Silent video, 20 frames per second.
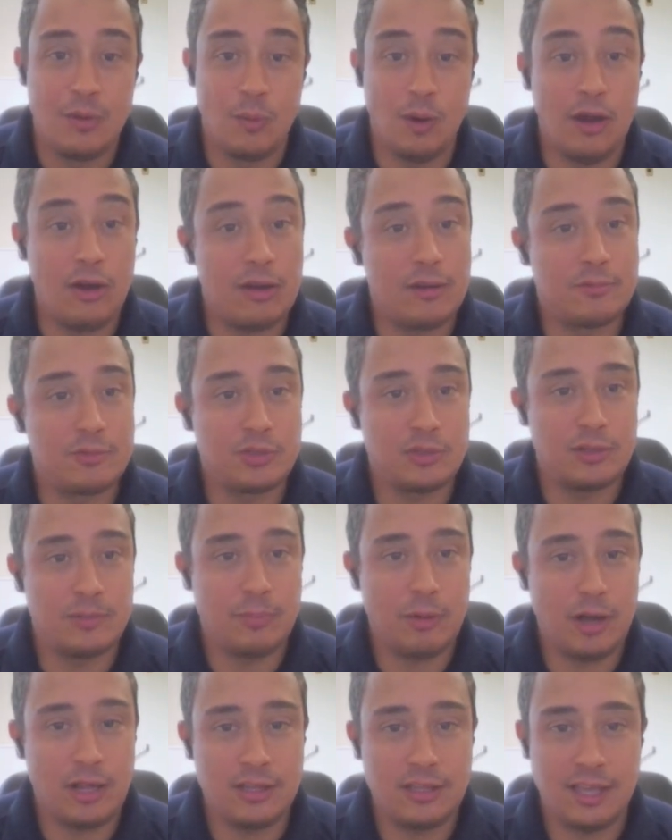Welcome to the
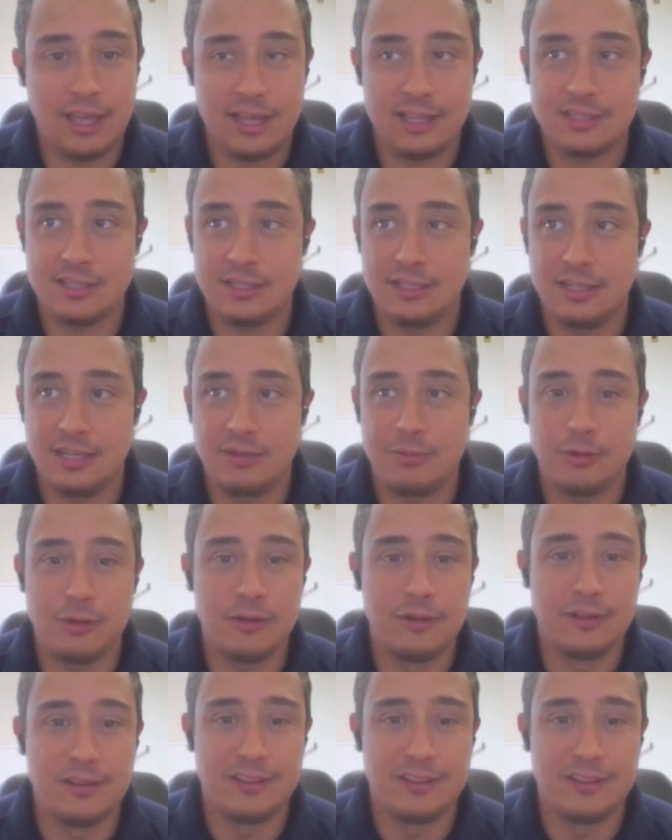podcast, Guillermo.